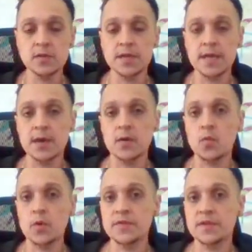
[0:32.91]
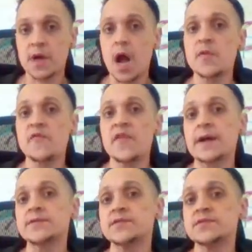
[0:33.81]
look at what the common
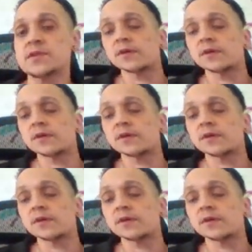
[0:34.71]
factors